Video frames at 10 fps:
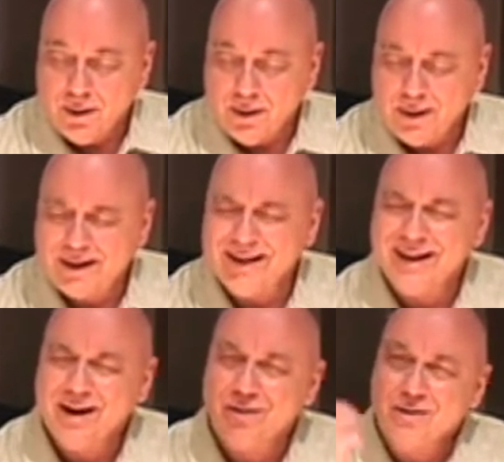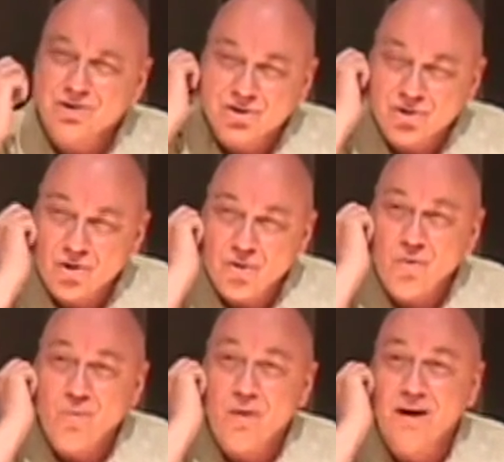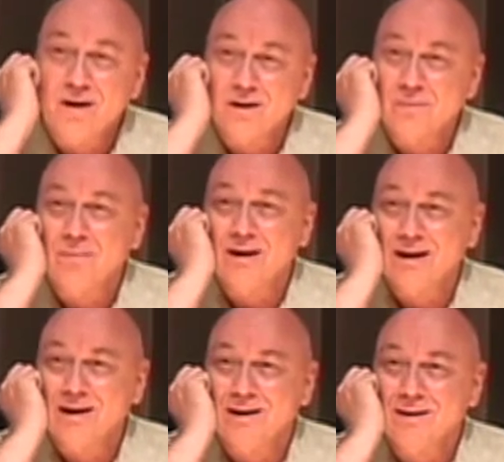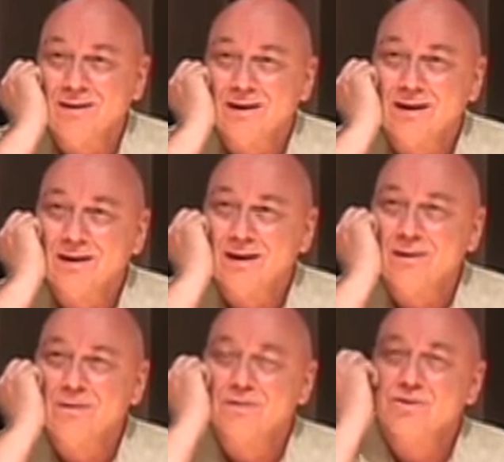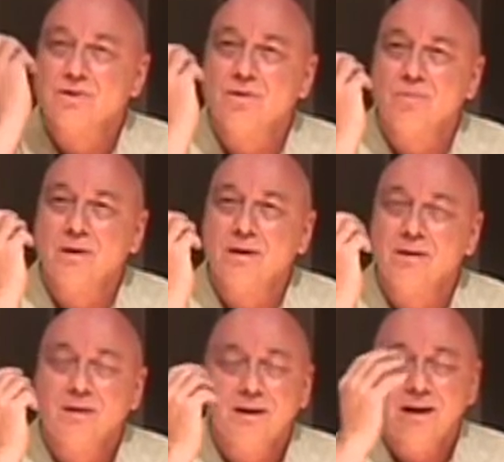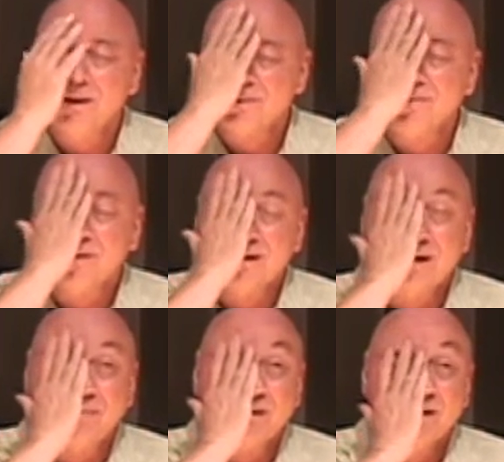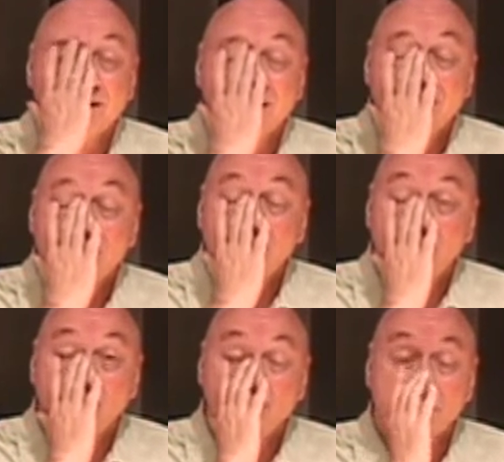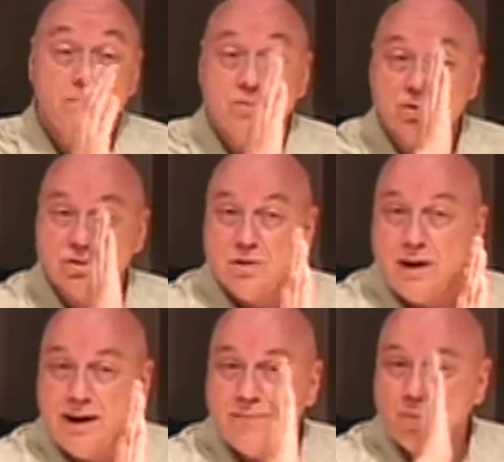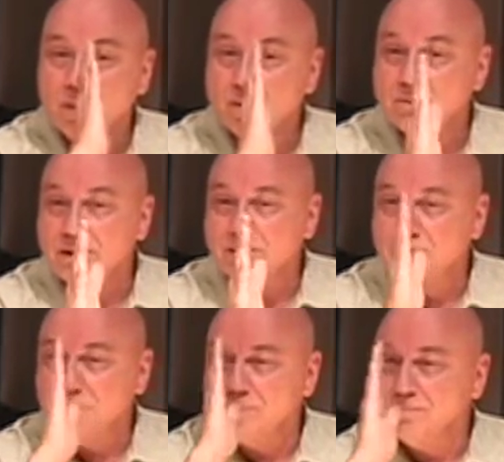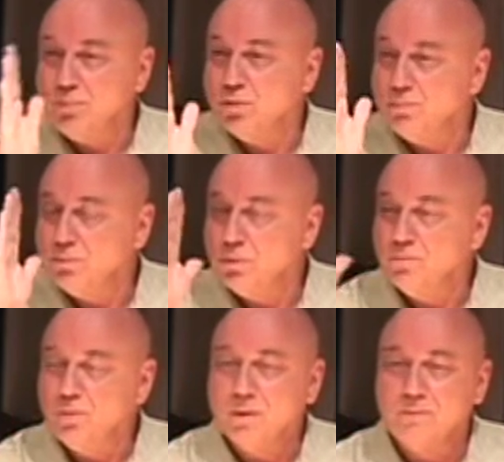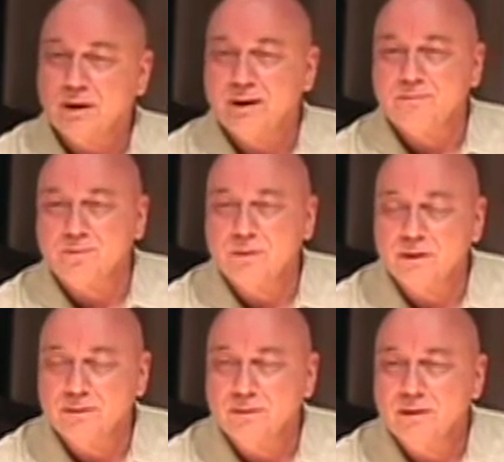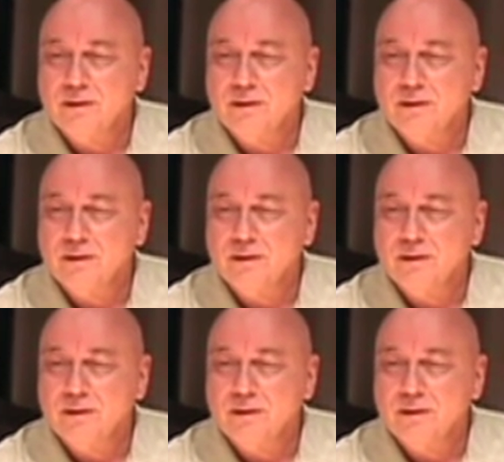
And I could hear it so well in my head. I could hear it so well. And it's funny, the whole dream was just every one of those excerpts, boom, boom, one right after another.